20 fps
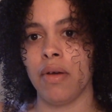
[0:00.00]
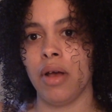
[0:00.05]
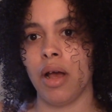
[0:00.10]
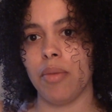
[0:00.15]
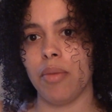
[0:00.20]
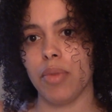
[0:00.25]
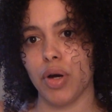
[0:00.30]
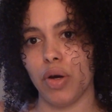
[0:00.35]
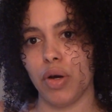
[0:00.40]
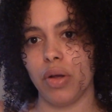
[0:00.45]

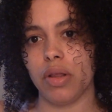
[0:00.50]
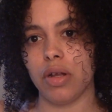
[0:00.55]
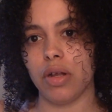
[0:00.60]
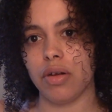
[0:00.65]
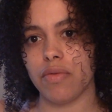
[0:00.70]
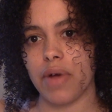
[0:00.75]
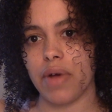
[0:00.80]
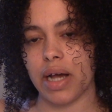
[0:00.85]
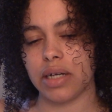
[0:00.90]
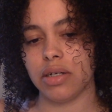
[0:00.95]
per the
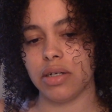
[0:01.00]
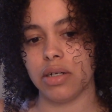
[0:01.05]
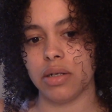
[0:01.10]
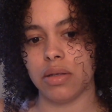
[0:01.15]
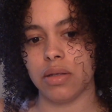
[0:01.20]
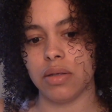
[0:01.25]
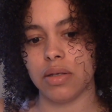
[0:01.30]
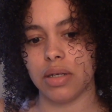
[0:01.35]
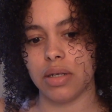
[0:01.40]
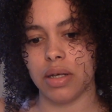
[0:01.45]

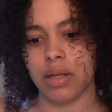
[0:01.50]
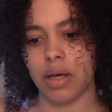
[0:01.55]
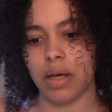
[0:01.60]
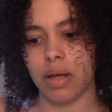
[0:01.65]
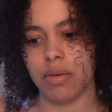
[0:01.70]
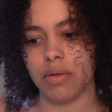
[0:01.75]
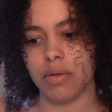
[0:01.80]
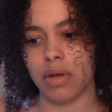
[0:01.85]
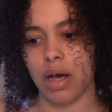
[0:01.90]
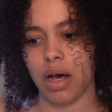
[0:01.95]
directions, and
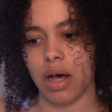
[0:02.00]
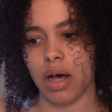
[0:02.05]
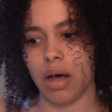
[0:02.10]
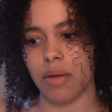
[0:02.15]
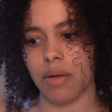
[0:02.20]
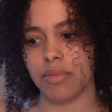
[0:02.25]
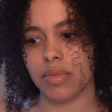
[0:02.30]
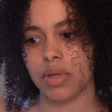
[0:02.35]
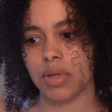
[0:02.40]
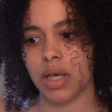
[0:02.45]

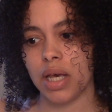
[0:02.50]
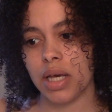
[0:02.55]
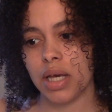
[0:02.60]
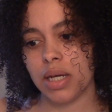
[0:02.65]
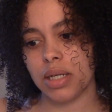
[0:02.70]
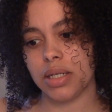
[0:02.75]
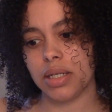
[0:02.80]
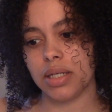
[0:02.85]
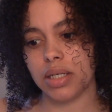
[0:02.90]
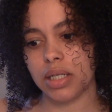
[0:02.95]
then
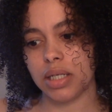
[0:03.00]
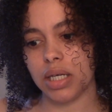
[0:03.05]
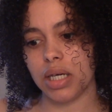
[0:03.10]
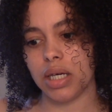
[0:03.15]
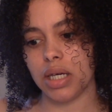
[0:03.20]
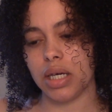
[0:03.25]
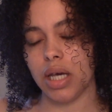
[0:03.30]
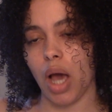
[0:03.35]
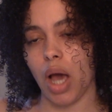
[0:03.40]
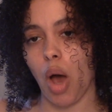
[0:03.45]

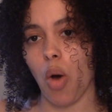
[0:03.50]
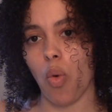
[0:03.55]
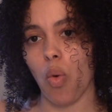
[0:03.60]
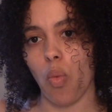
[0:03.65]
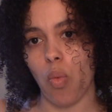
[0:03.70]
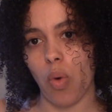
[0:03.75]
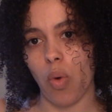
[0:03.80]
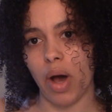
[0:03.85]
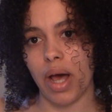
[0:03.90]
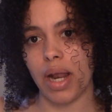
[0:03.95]
see
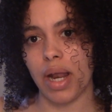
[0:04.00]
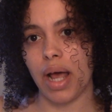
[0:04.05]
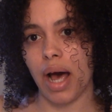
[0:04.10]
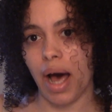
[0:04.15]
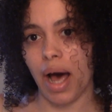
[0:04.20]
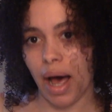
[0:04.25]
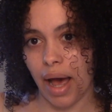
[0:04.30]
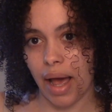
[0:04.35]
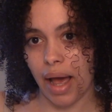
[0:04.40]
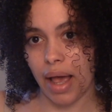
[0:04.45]
what
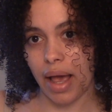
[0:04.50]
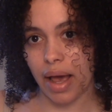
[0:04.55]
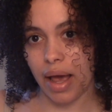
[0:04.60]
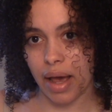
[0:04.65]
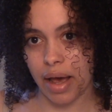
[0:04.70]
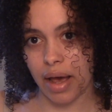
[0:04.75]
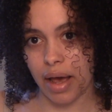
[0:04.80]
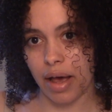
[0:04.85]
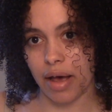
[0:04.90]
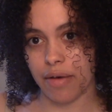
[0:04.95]
I
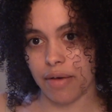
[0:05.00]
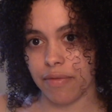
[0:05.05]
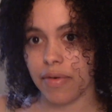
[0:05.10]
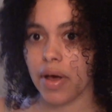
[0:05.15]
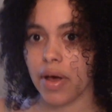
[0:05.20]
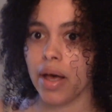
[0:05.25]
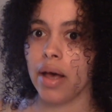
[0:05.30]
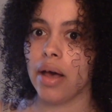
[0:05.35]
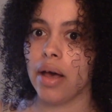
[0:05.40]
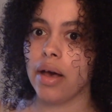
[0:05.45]
have
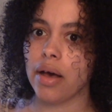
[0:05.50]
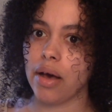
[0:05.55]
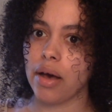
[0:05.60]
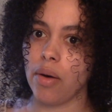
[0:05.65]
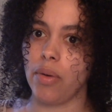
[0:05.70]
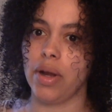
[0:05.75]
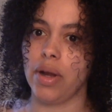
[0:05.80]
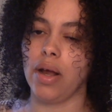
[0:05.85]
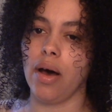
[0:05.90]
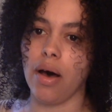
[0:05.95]

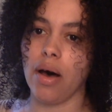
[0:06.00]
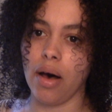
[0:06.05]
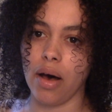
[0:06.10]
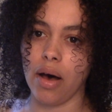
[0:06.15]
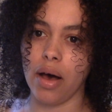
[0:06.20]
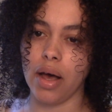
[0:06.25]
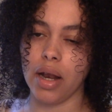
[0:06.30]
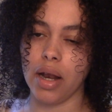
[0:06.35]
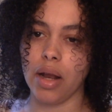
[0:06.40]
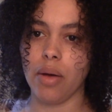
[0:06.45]
going
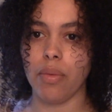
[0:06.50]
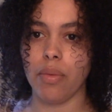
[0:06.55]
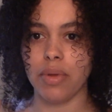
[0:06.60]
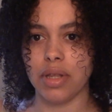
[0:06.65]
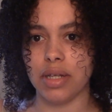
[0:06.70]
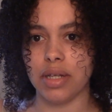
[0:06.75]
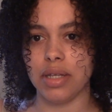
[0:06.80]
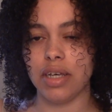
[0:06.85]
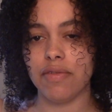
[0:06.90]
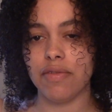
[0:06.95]
on with
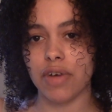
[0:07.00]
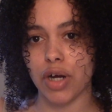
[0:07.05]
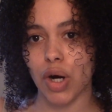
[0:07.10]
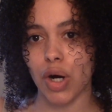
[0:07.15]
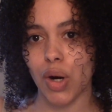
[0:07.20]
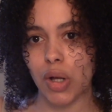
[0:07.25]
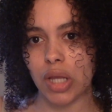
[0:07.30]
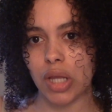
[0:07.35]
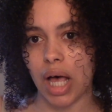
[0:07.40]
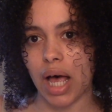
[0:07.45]
the Diva
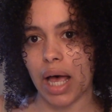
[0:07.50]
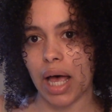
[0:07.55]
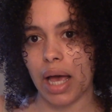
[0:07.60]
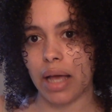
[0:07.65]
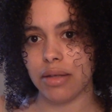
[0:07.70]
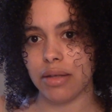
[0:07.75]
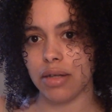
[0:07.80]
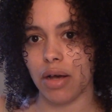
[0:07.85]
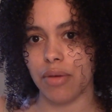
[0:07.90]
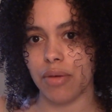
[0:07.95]
Curl
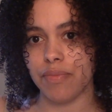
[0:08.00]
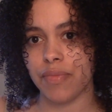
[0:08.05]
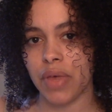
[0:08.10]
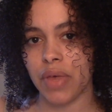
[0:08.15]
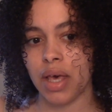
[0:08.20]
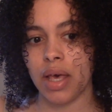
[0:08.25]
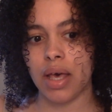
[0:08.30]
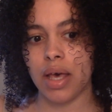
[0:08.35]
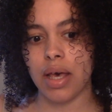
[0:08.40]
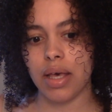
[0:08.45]
line. So
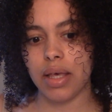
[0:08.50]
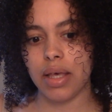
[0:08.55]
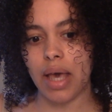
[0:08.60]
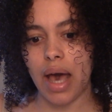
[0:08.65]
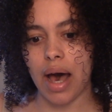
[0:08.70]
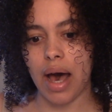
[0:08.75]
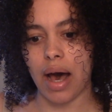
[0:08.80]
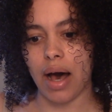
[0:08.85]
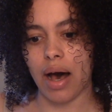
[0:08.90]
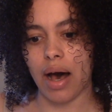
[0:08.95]

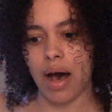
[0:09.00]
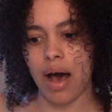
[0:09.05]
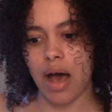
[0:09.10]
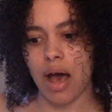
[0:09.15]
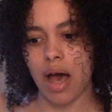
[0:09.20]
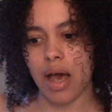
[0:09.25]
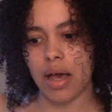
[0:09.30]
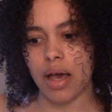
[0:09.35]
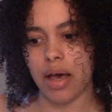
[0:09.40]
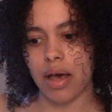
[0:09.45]
yeah,
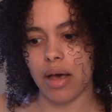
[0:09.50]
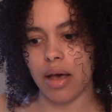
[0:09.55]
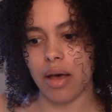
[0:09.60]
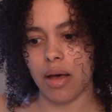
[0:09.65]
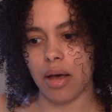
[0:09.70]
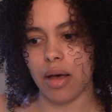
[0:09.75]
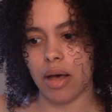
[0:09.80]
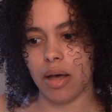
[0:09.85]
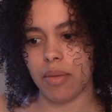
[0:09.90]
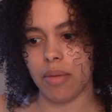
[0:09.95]
I
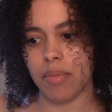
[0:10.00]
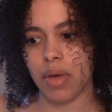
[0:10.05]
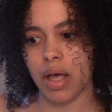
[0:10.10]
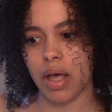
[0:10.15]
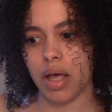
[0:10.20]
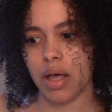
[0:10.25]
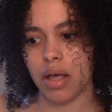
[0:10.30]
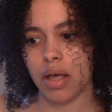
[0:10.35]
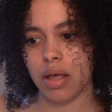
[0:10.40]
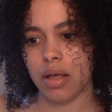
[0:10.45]
am
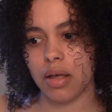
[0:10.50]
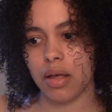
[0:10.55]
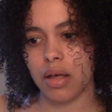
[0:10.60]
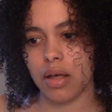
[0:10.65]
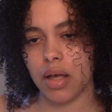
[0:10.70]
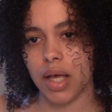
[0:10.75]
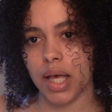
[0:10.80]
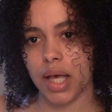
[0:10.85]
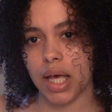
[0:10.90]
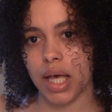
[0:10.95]

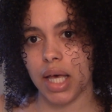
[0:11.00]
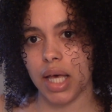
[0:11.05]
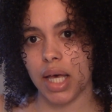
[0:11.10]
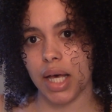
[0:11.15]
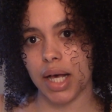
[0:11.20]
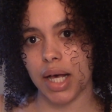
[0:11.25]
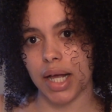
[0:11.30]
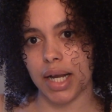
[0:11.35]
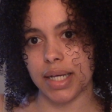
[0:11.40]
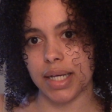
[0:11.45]

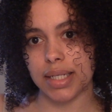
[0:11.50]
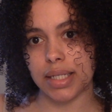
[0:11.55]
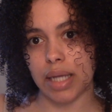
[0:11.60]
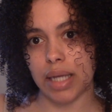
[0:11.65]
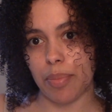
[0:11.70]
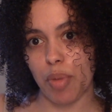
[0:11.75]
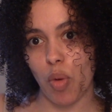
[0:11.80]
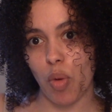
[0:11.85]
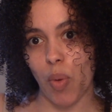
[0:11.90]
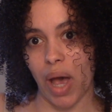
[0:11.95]
gonna
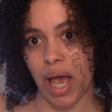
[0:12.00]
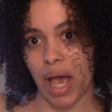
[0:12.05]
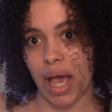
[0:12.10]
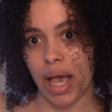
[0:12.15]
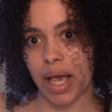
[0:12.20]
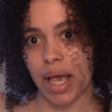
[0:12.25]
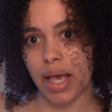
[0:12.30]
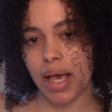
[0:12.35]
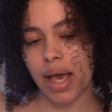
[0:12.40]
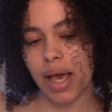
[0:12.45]
step
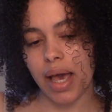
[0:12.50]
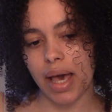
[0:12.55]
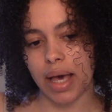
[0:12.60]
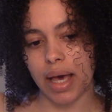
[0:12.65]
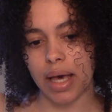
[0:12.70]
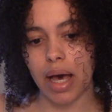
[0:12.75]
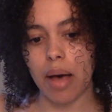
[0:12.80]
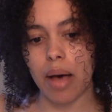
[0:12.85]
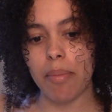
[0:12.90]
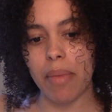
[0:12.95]
away
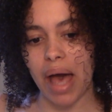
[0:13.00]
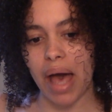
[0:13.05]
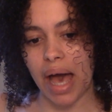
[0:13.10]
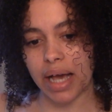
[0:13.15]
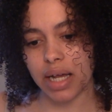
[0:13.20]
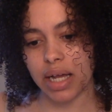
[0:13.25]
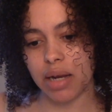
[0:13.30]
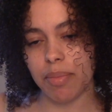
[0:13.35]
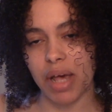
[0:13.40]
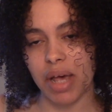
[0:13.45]
and come
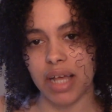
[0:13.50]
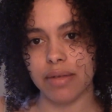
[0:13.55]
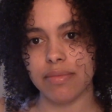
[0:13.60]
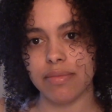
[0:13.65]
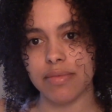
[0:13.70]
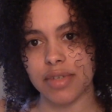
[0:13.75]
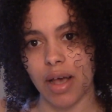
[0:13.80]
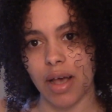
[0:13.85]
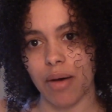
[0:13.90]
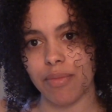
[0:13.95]
back in a
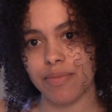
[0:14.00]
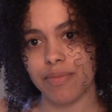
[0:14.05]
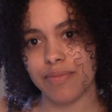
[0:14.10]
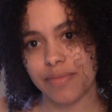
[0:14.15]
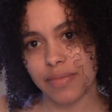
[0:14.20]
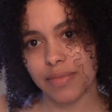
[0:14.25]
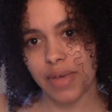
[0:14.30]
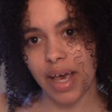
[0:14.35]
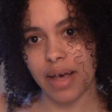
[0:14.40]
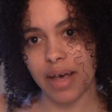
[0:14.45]
bit. So
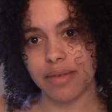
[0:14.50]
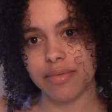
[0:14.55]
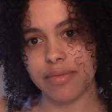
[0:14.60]
yeah.